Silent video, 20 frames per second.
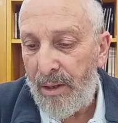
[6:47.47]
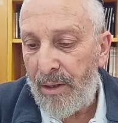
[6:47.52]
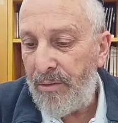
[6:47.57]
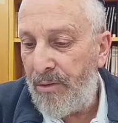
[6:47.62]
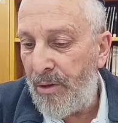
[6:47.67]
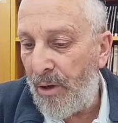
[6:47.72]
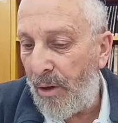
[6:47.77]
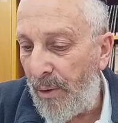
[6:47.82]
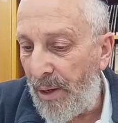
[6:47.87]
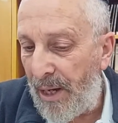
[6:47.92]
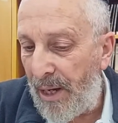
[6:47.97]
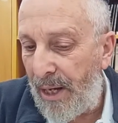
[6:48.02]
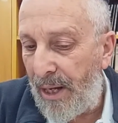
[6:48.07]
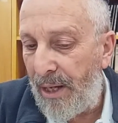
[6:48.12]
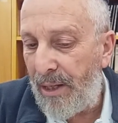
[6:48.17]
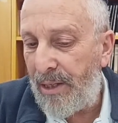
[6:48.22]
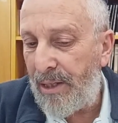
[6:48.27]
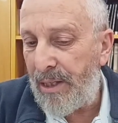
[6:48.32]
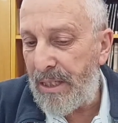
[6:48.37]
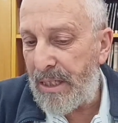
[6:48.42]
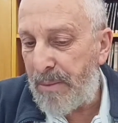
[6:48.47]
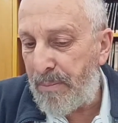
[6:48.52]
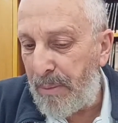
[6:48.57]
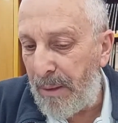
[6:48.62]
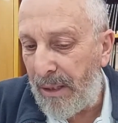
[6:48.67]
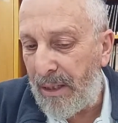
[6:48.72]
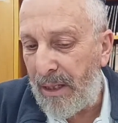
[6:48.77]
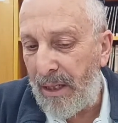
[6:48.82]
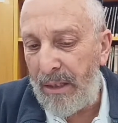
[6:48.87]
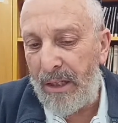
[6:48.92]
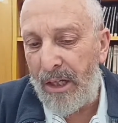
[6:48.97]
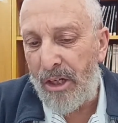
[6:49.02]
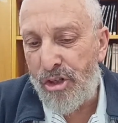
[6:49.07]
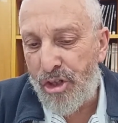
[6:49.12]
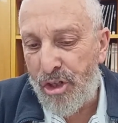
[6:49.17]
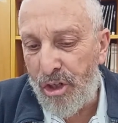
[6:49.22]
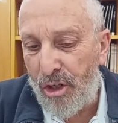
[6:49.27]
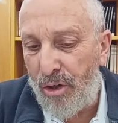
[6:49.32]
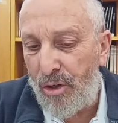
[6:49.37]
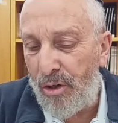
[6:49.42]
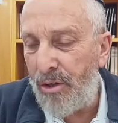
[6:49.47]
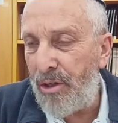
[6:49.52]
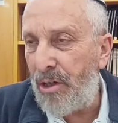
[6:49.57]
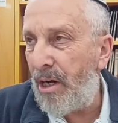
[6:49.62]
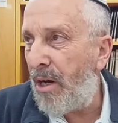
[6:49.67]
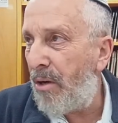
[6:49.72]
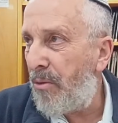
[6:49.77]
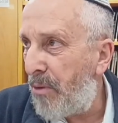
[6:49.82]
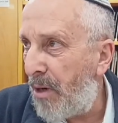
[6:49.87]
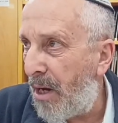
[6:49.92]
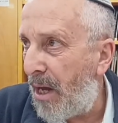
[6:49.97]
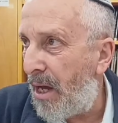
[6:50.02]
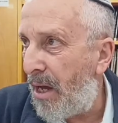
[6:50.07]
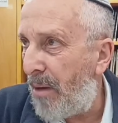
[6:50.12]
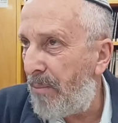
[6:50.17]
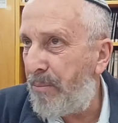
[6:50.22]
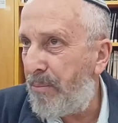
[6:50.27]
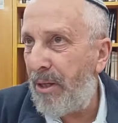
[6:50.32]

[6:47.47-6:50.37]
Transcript: Doeg is speaking Lashon Hara